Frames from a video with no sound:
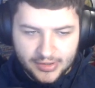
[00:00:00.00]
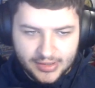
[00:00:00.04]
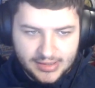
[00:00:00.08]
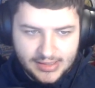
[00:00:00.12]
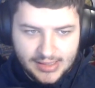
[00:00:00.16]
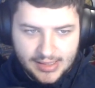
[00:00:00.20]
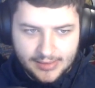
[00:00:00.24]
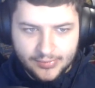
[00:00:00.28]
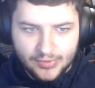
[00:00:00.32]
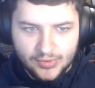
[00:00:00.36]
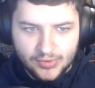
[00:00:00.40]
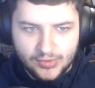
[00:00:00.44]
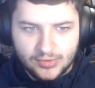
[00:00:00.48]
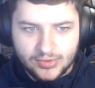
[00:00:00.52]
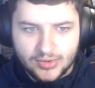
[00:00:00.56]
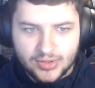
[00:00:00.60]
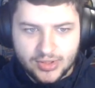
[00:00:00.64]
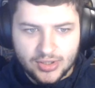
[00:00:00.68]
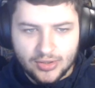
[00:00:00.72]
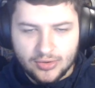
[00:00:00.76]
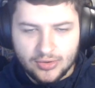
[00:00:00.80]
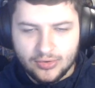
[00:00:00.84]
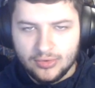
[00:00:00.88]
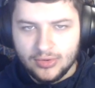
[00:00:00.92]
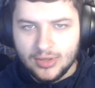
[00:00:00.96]
for an example,
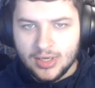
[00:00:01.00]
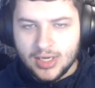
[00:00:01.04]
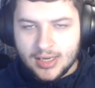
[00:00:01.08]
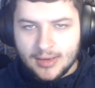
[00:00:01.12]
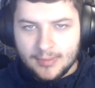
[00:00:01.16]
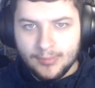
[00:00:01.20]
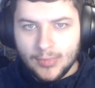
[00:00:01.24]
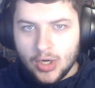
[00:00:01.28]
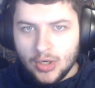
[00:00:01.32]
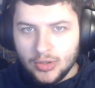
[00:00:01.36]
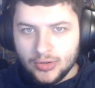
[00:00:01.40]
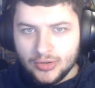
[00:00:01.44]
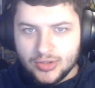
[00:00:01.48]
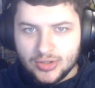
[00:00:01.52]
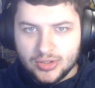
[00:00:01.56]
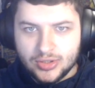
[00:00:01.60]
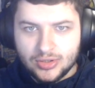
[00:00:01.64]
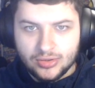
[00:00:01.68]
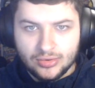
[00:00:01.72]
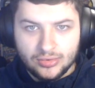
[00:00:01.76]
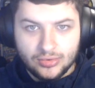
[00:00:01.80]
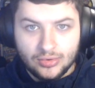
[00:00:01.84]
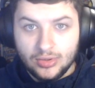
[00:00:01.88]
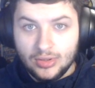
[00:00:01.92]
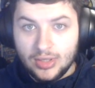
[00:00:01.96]
so
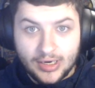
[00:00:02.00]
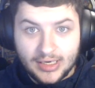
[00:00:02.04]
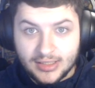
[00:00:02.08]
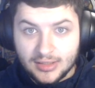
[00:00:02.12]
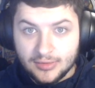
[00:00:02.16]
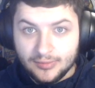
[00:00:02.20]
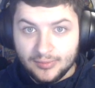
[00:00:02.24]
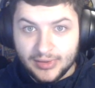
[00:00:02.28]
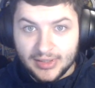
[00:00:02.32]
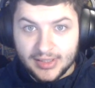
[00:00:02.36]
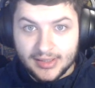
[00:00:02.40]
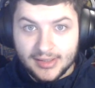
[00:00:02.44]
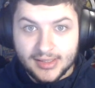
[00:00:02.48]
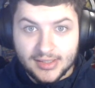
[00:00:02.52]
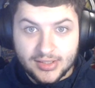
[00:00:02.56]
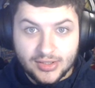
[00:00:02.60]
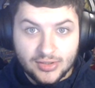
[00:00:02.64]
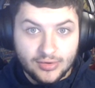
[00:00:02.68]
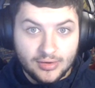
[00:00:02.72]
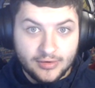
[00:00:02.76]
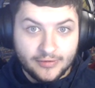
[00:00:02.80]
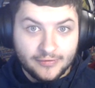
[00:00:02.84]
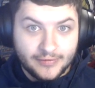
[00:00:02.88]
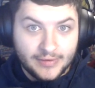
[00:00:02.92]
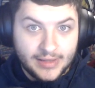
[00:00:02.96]
mods random players
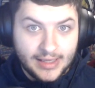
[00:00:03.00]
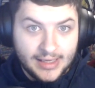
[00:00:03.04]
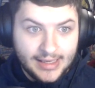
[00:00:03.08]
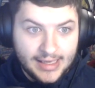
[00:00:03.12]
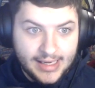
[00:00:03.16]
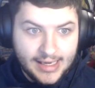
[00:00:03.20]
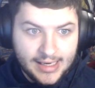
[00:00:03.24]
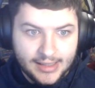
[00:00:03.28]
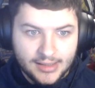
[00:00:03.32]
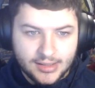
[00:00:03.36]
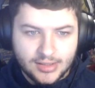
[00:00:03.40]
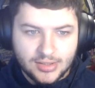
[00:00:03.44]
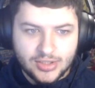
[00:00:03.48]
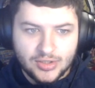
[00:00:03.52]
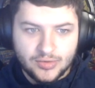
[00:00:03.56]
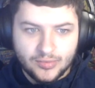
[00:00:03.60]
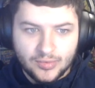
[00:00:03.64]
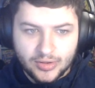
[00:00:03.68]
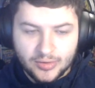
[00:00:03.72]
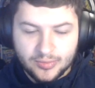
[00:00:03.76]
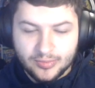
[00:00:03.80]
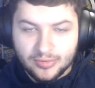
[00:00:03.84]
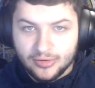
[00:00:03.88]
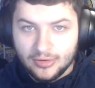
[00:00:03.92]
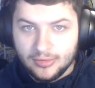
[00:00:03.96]
who are fly hacks, you
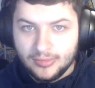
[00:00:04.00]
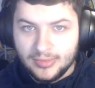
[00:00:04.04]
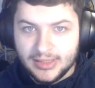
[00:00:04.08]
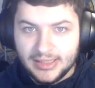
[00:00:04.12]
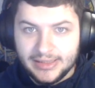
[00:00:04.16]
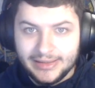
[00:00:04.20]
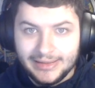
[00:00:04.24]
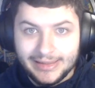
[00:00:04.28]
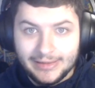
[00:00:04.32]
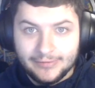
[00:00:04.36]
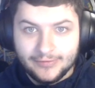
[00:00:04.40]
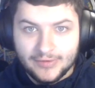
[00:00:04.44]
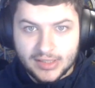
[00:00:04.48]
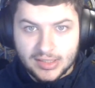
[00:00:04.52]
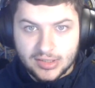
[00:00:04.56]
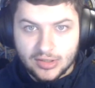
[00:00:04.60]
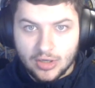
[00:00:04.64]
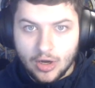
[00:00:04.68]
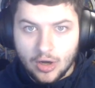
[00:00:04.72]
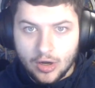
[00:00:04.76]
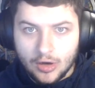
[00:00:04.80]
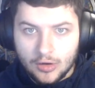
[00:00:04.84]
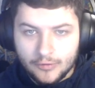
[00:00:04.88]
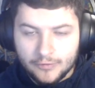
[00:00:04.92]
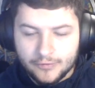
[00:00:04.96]
want to probably leave this
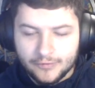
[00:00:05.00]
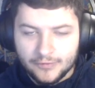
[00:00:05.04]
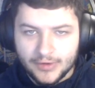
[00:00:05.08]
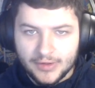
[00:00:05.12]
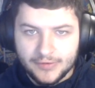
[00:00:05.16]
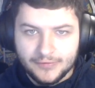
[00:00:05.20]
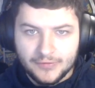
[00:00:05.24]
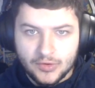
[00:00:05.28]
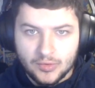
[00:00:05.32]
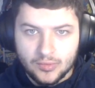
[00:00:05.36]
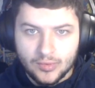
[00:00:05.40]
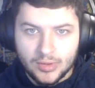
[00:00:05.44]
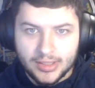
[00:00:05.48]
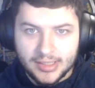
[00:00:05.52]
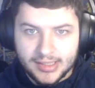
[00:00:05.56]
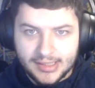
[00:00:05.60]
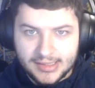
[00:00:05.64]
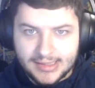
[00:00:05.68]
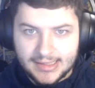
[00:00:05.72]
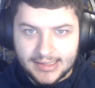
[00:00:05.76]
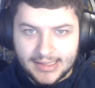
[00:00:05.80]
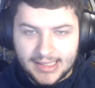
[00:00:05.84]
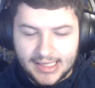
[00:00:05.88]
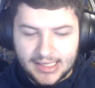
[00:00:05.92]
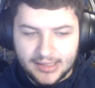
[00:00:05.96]
off if you want it
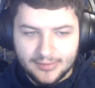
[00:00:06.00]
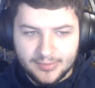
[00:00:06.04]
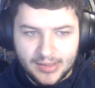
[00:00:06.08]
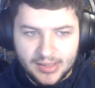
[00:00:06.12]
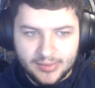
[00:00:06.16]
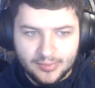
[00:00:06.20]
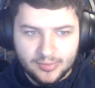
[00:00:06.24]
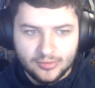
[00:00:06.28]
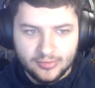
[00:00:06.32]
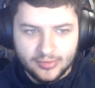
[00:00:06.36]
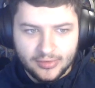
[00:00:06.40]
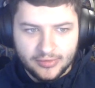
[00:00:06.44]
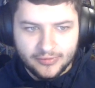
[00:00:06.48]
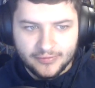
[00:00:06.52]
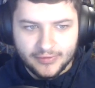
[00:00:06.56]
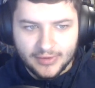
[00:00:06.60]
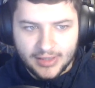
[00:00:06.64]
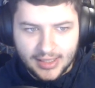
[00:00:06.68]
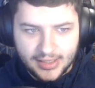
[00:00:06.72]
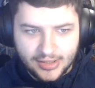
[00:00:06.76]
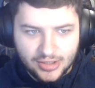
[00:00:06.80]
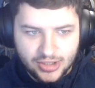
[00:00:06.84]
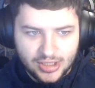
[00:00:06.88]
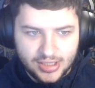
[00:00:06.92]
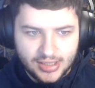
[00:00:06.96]
to kick people with
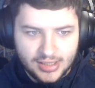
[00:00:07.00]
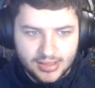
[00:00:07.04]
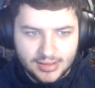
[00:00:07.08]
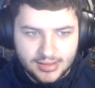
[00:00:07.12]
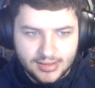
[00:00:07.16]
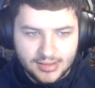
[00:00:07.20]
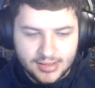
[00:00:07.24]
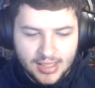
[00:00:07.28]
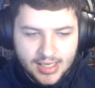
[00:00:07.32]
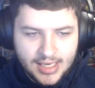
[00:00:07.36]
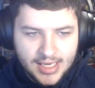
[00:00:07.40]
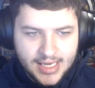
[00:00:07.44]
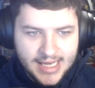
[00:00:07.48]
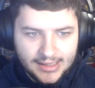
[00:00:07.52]
fly cheats.